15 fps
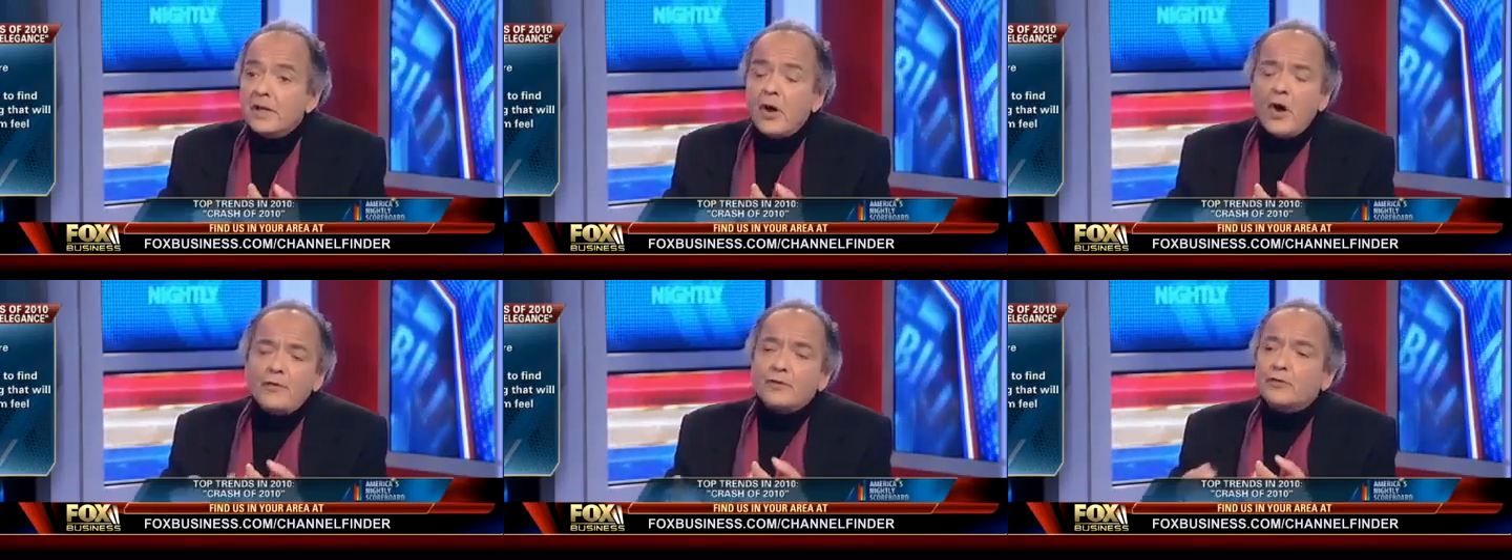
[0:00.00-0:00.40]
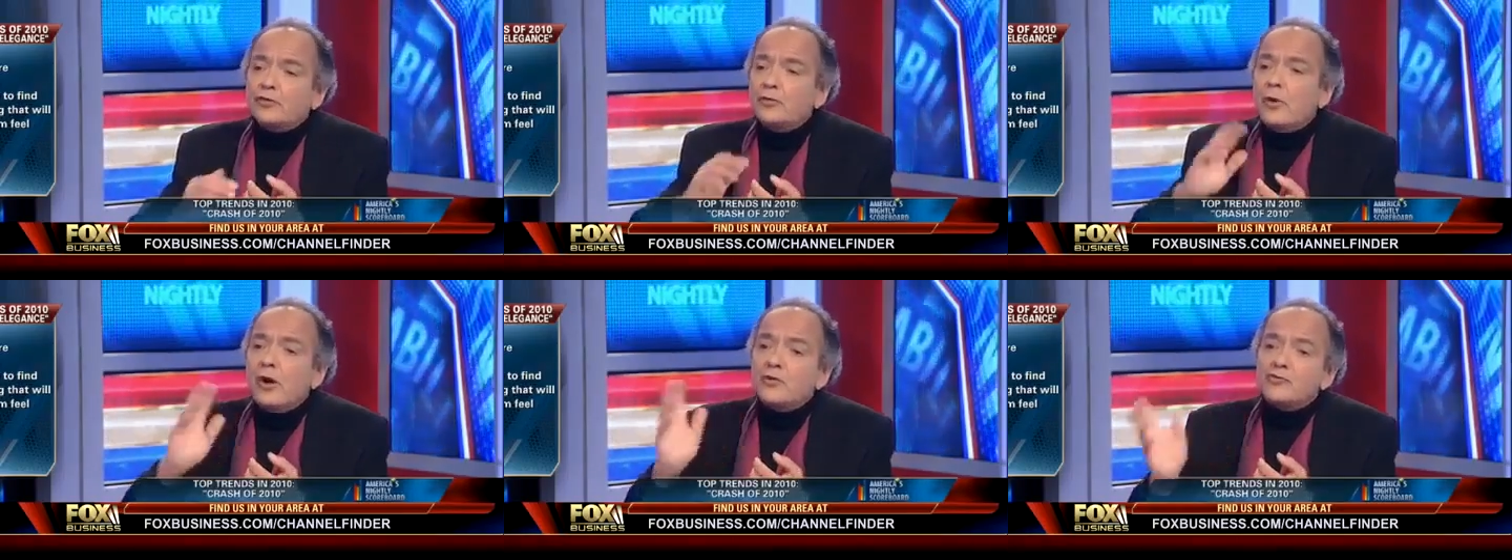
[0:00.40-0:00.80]
Over
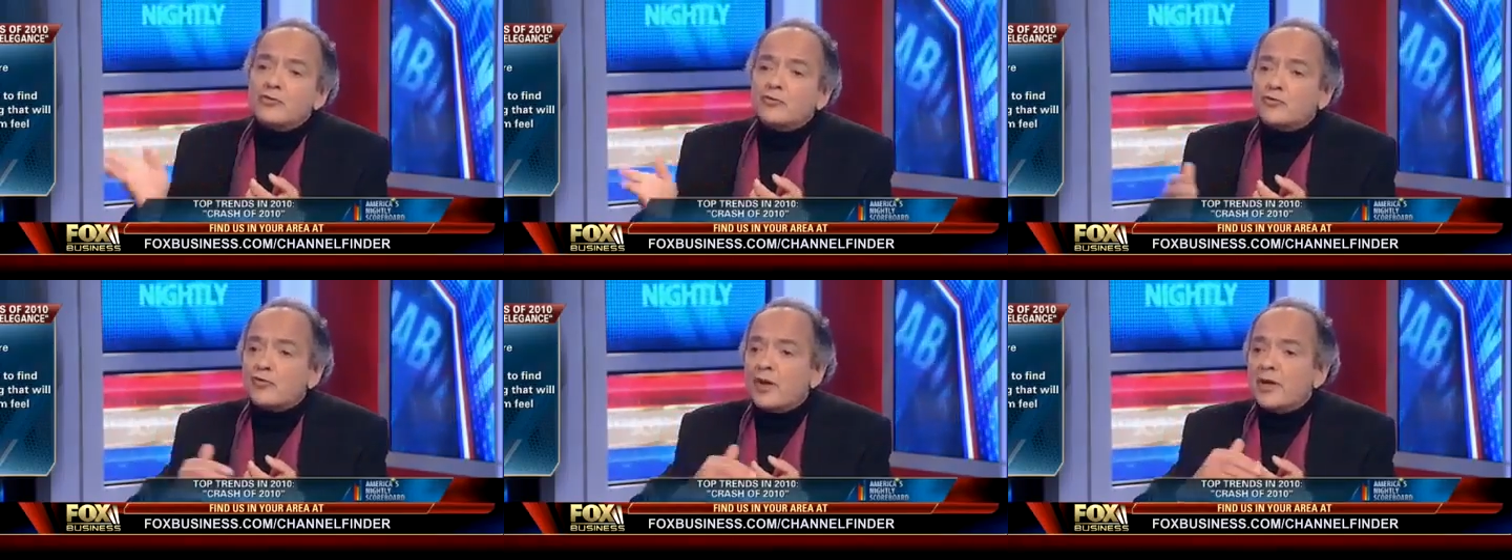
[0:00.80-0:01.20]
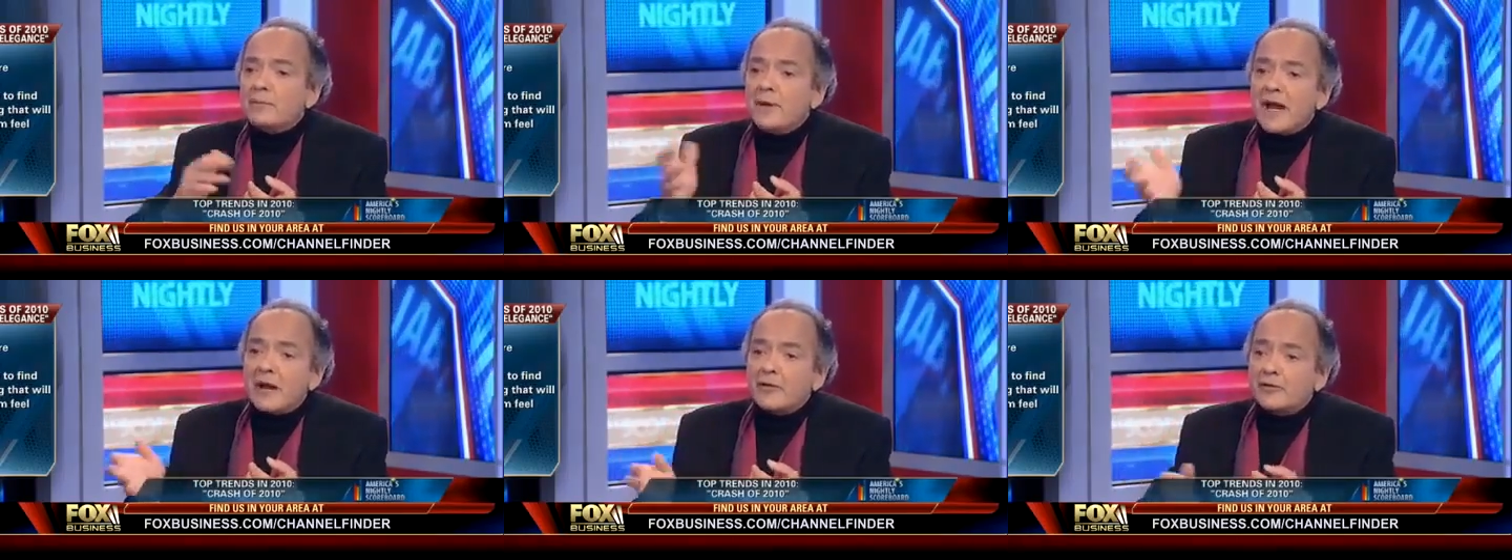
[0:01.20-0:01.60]
200 trade
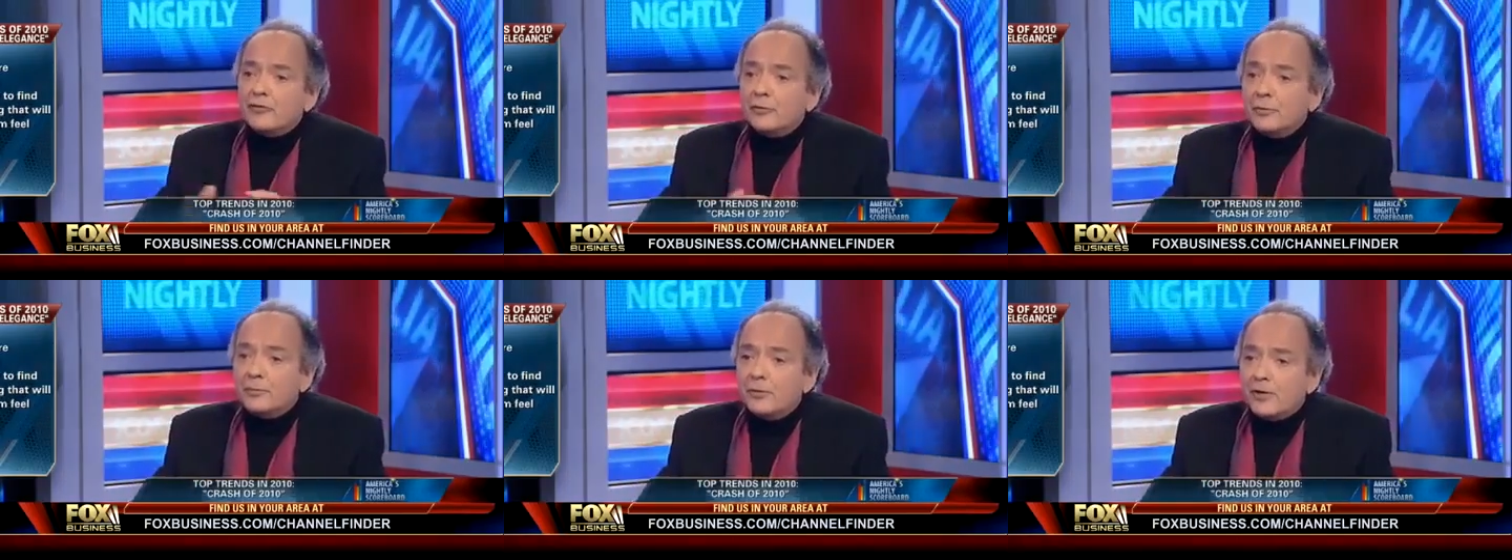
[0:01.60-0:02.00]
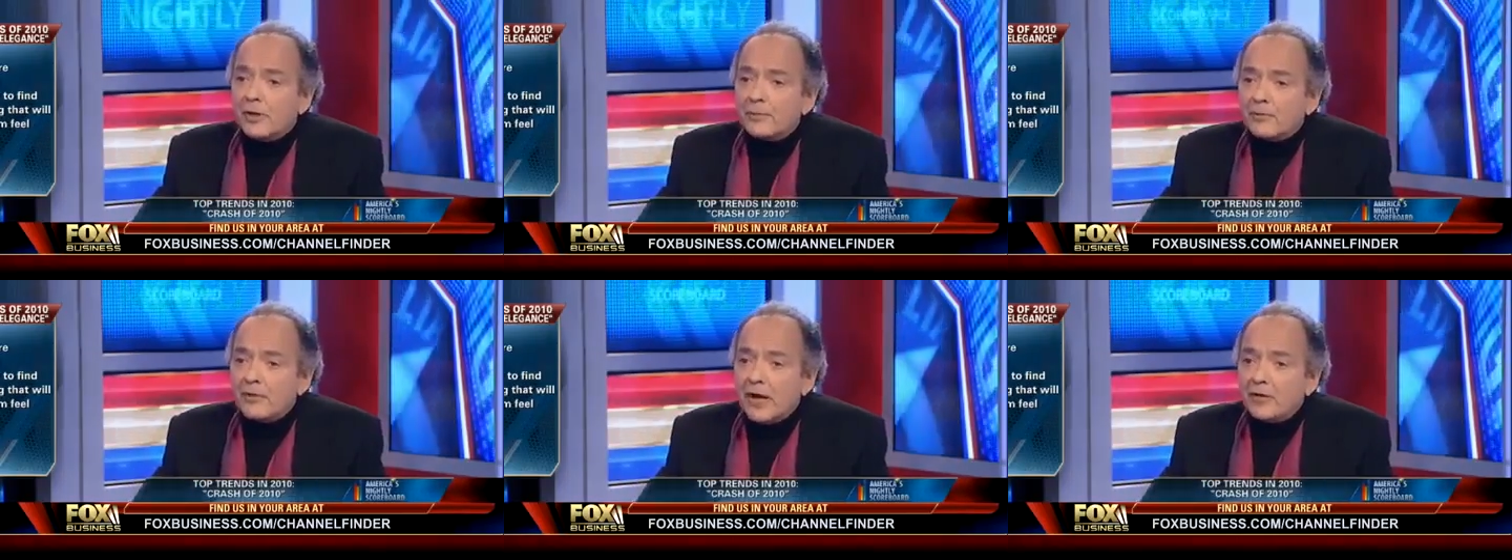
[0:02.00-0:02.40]
barriers have been put
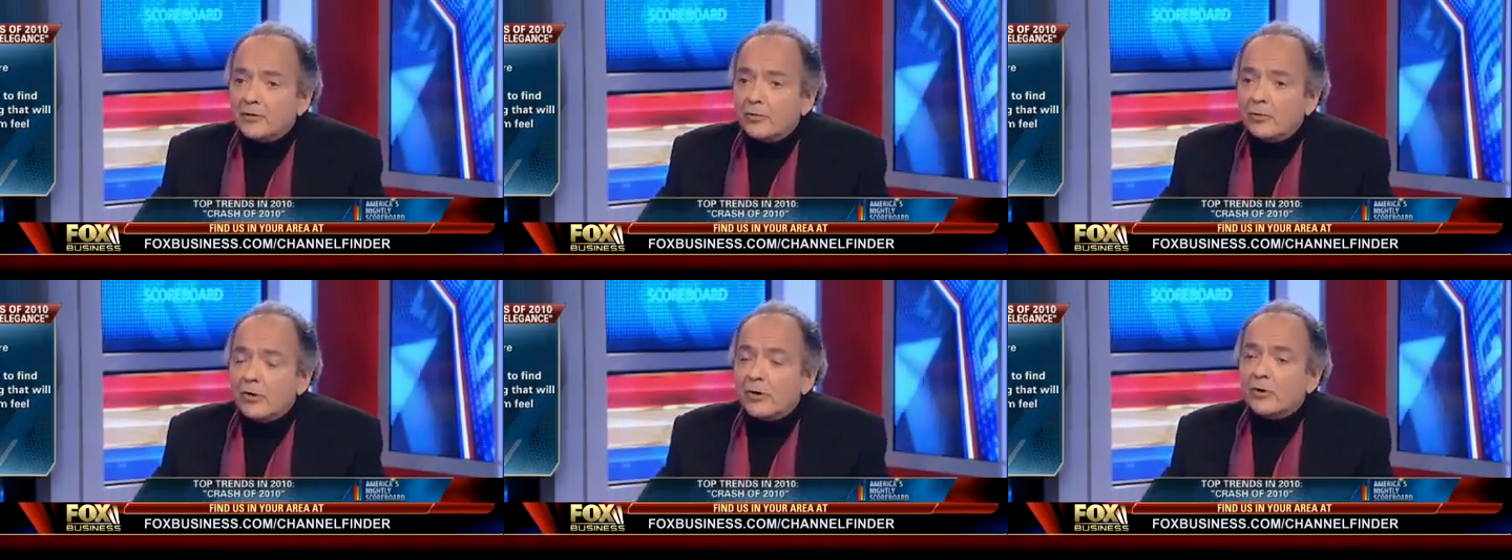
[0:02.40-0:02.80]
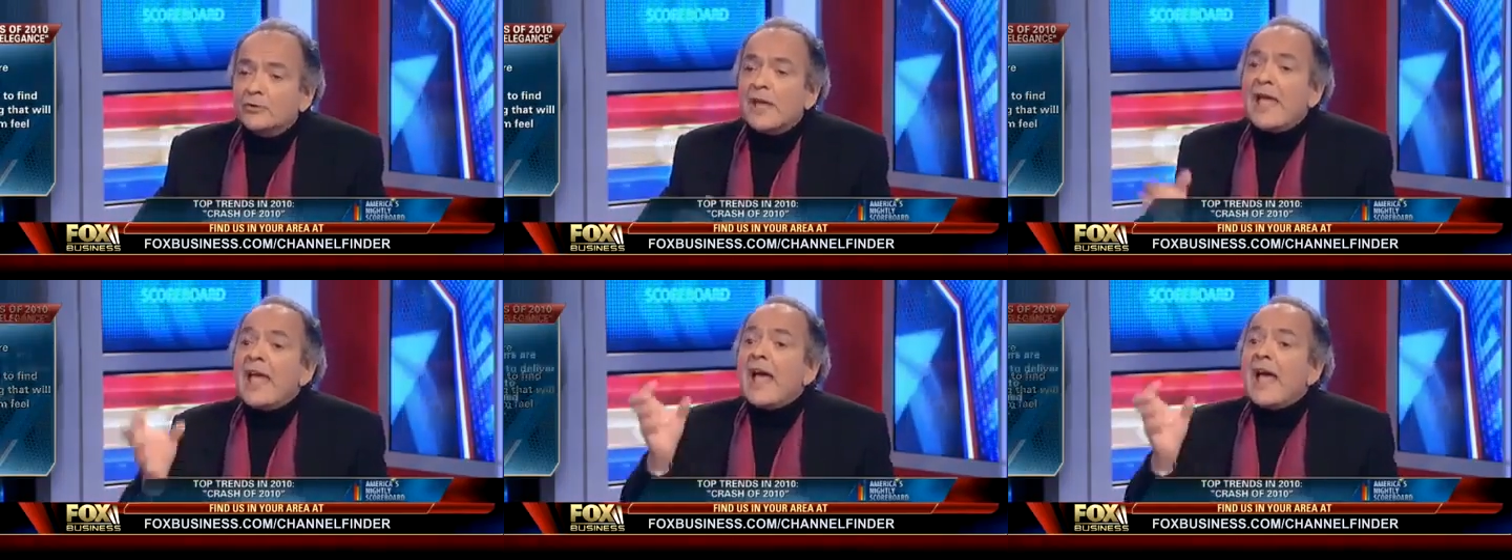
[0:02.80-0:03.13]
up around the world.